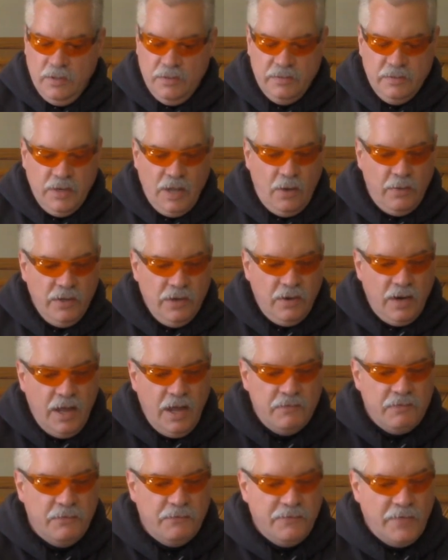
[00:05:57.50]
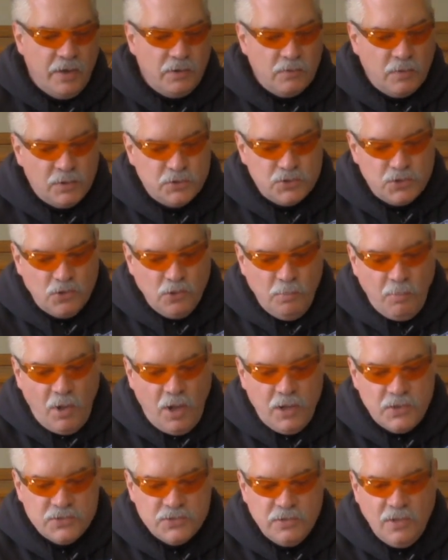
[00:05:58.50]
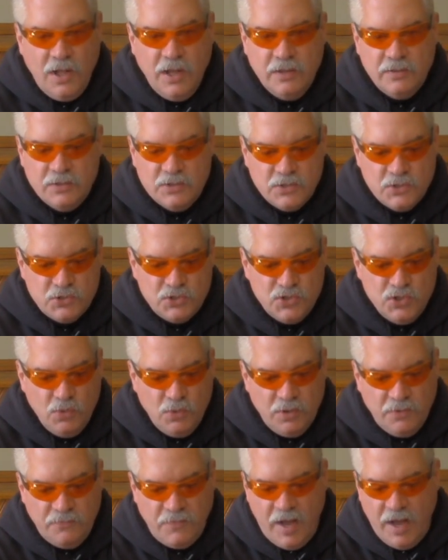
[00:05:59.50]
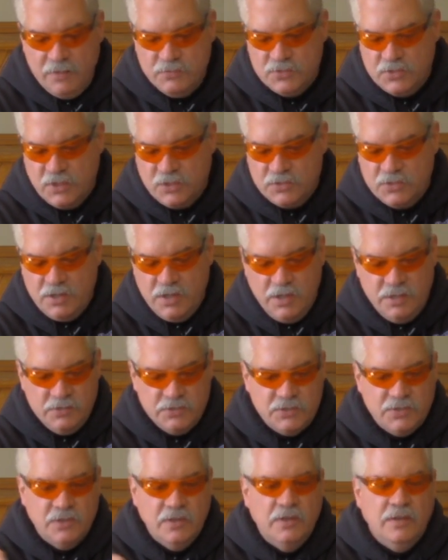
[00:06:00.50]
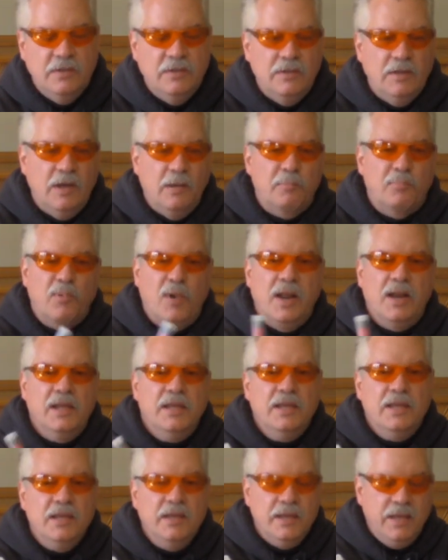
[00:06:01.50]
Now here I have a Federal TruBall slug. This is two and five sixteenths. A Brennecke